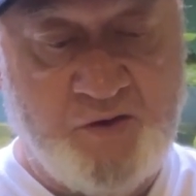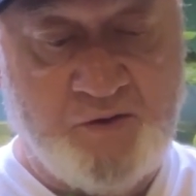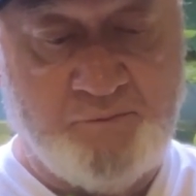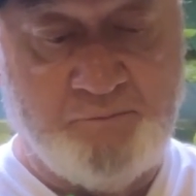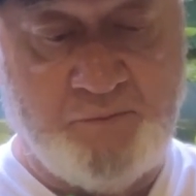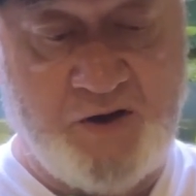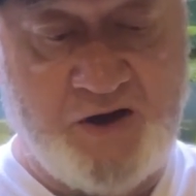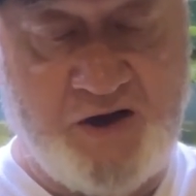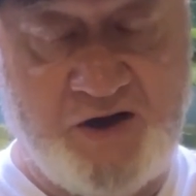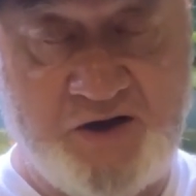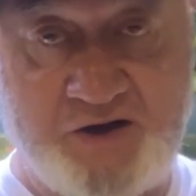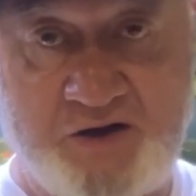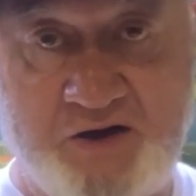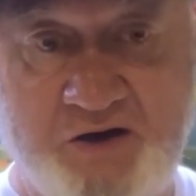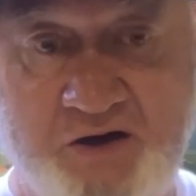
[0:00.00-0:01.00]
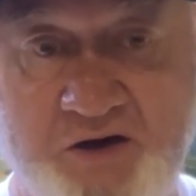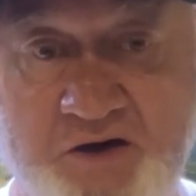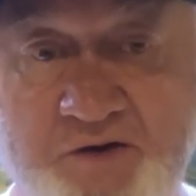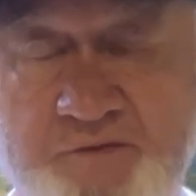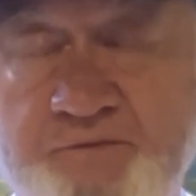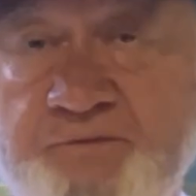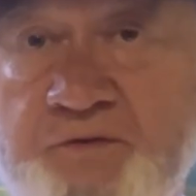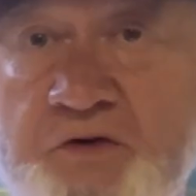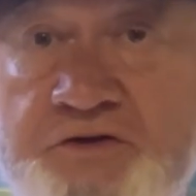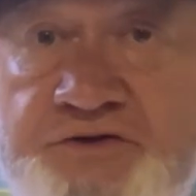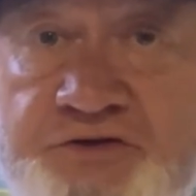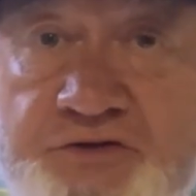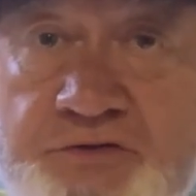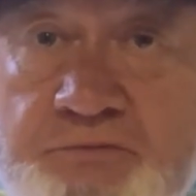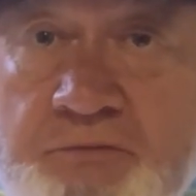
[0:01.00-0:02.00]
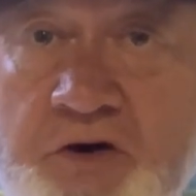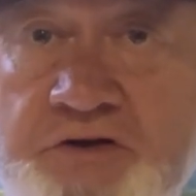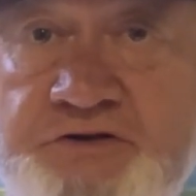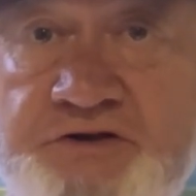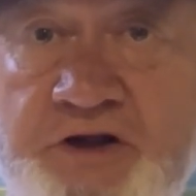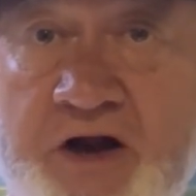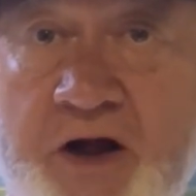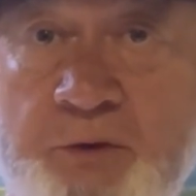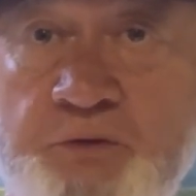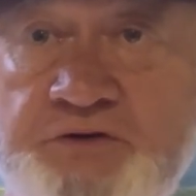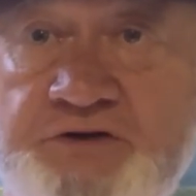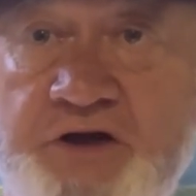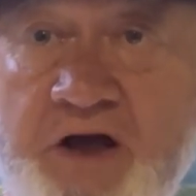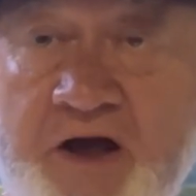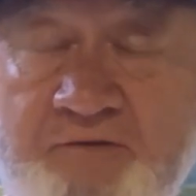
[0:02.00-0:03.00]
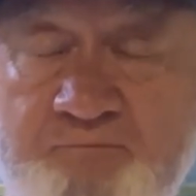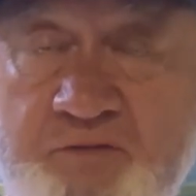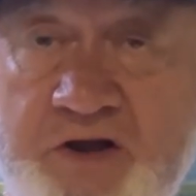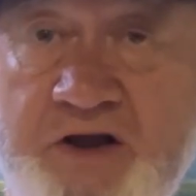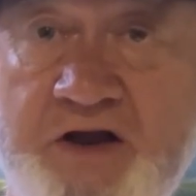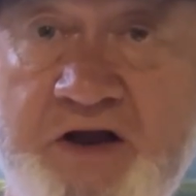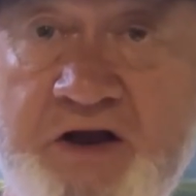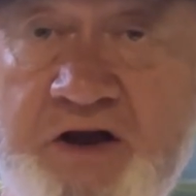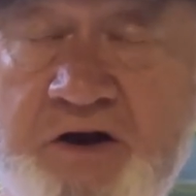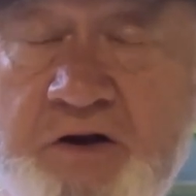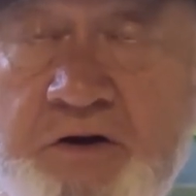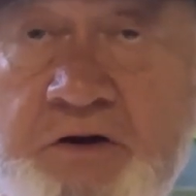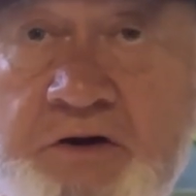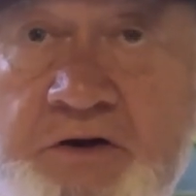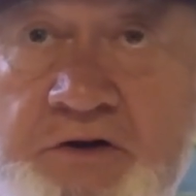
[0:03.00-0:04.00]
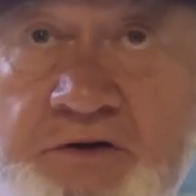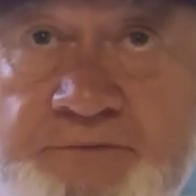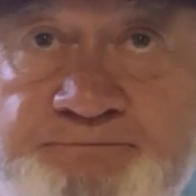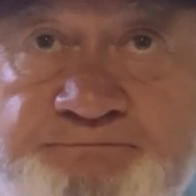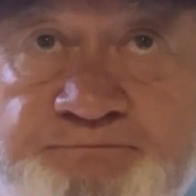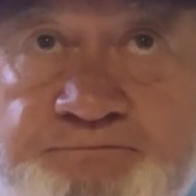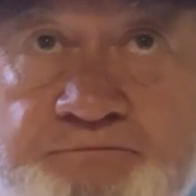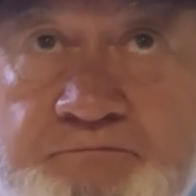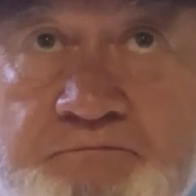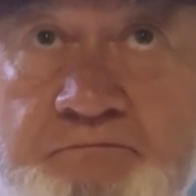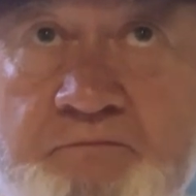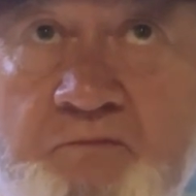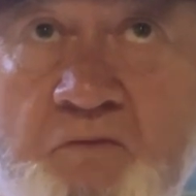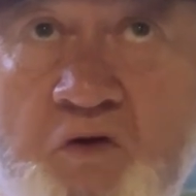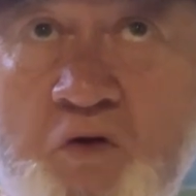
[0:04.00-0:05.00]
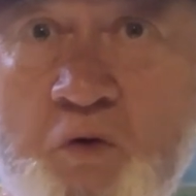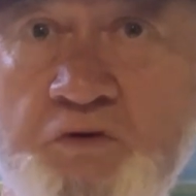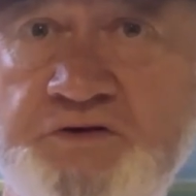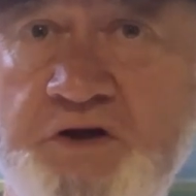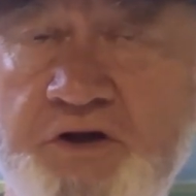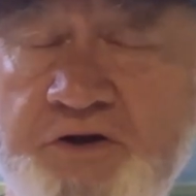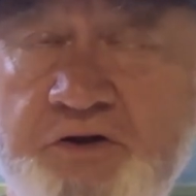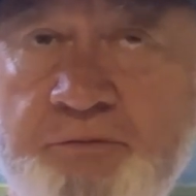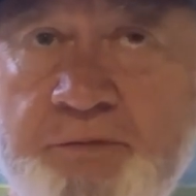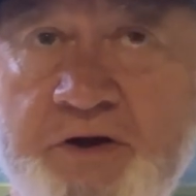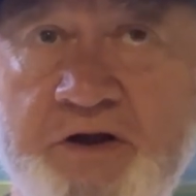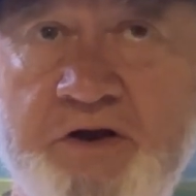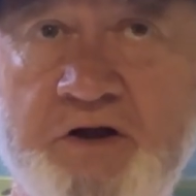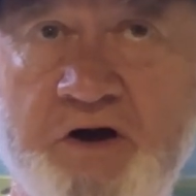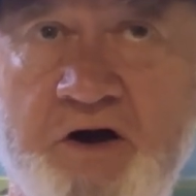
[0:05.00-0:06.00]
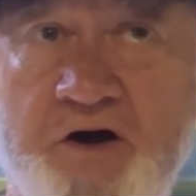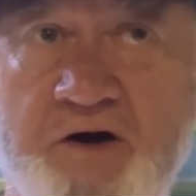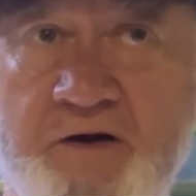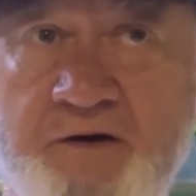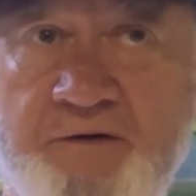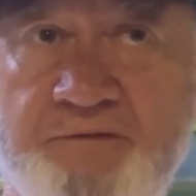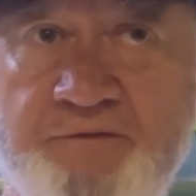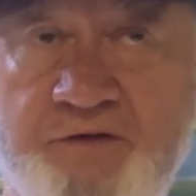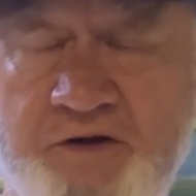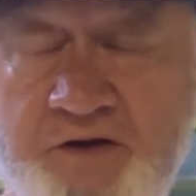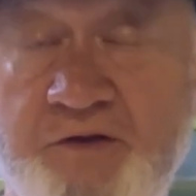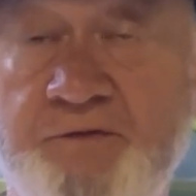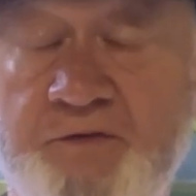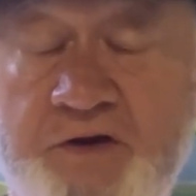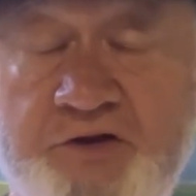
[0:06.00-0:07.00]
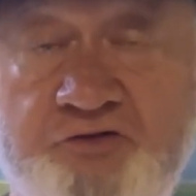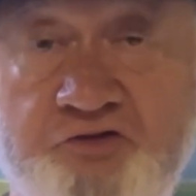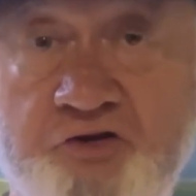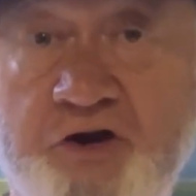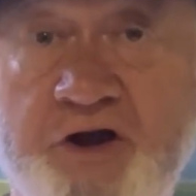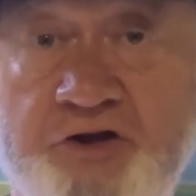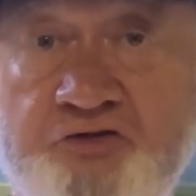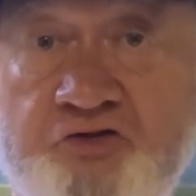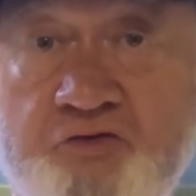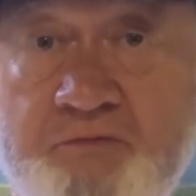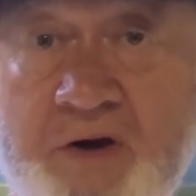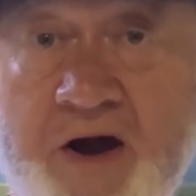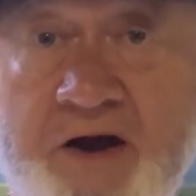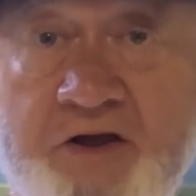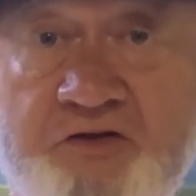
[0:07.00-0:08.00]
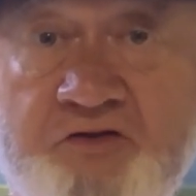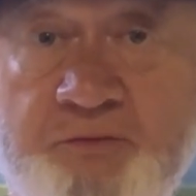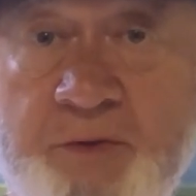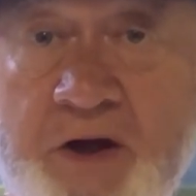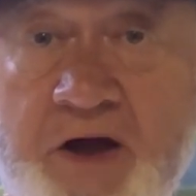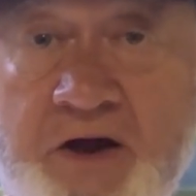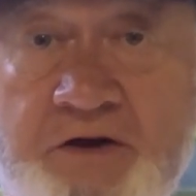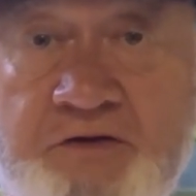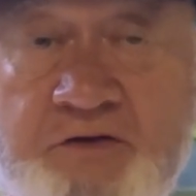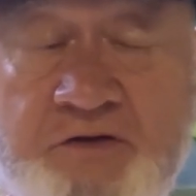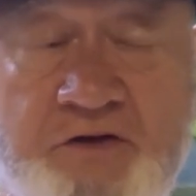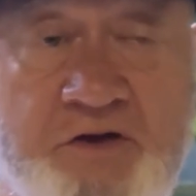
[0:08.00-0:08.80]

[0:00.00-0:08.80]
My first 2 months that I have been here was a little bit of an adventure, as you might expect.